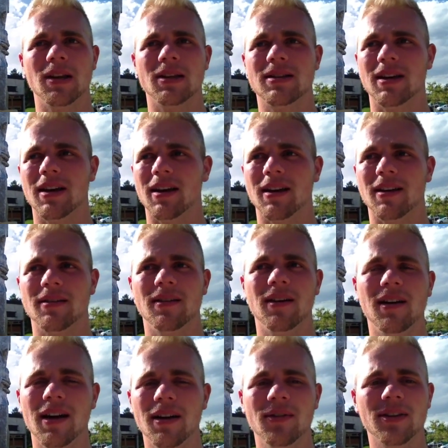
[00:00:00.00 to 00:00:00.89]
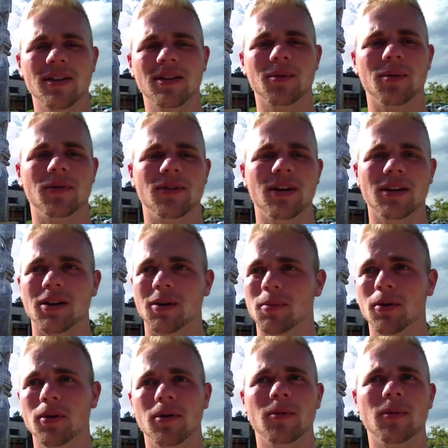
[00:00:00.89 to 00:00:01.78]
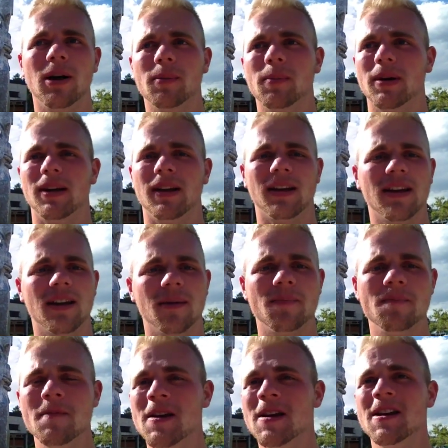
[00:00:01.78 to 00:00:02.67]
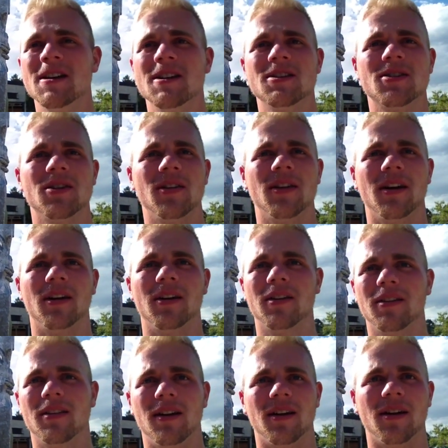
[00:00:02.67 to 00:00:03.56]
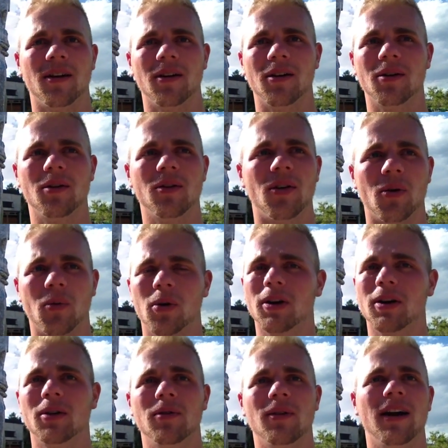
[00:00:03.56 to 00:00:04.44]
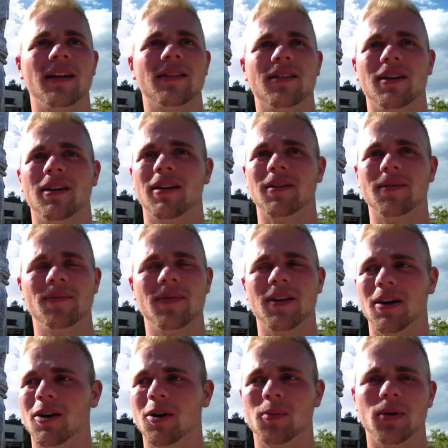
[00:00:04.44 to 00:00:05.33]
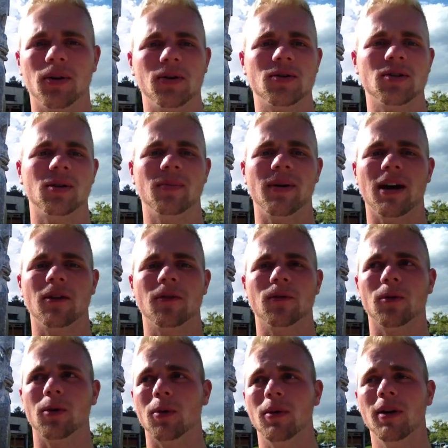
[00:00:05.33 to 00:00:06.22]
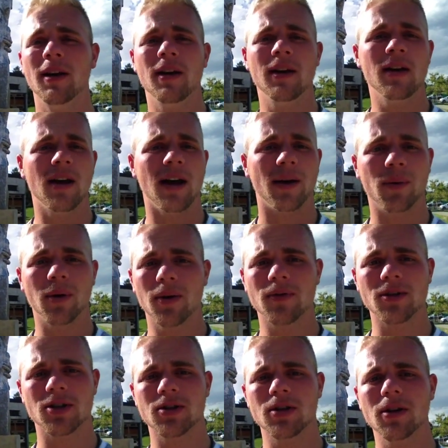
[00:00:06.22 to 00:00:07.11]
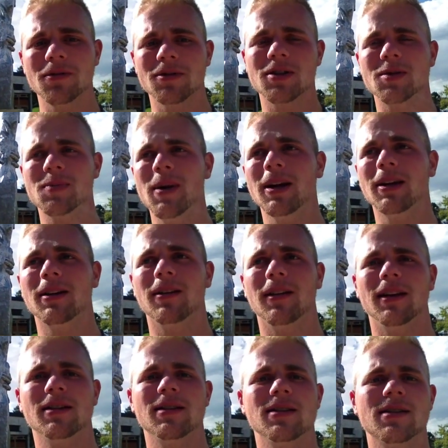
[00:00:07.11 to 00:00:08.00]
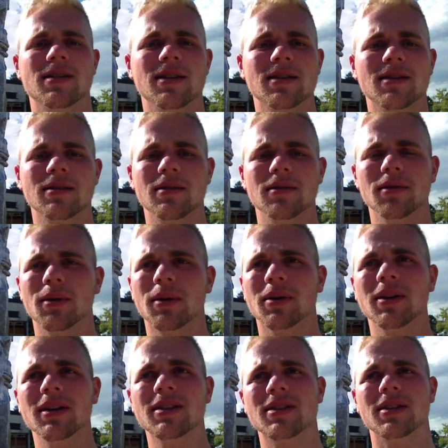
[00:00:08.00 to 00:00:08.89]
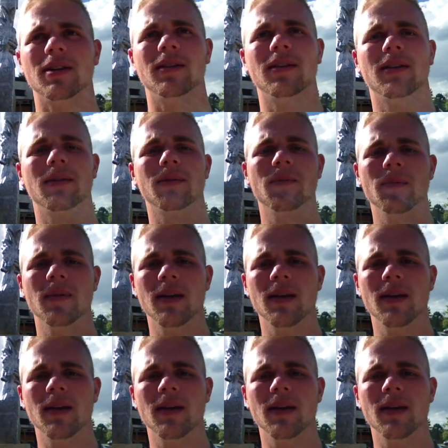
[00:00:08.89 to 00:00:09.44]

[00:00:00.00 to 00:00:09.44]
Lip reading: to everything that we've done to prune them up and to get them so they're working right. They're all producing bad fruit. And one of his servants speculates and says, listen, that